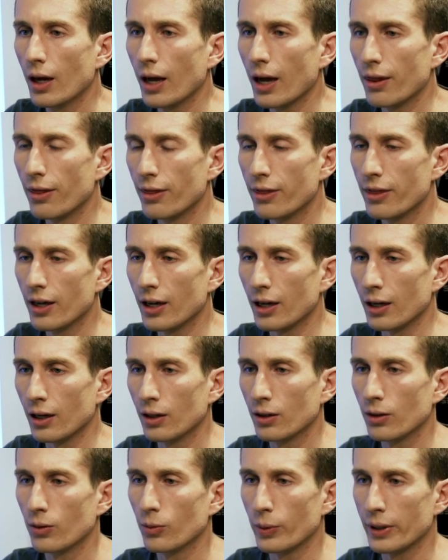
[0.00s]
And
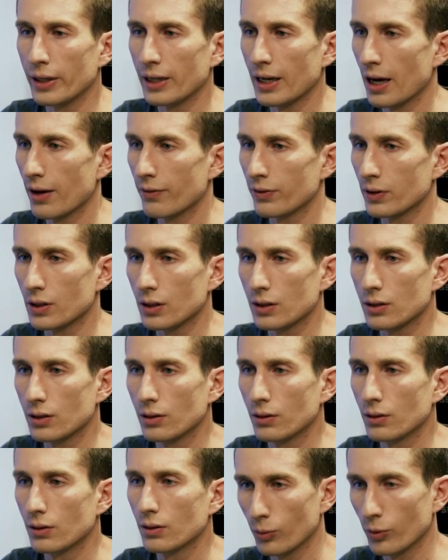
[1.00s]
there we have it.
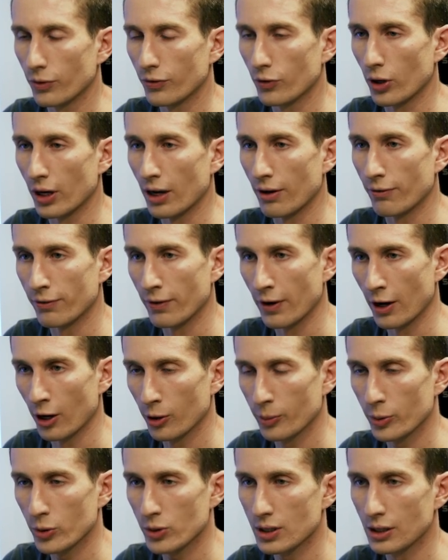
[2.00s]
We've got our
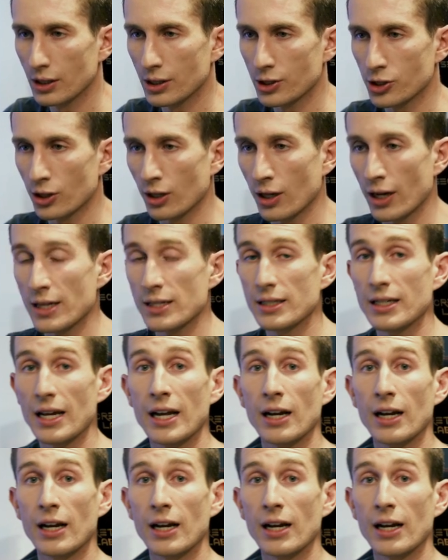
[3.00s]
variables initialized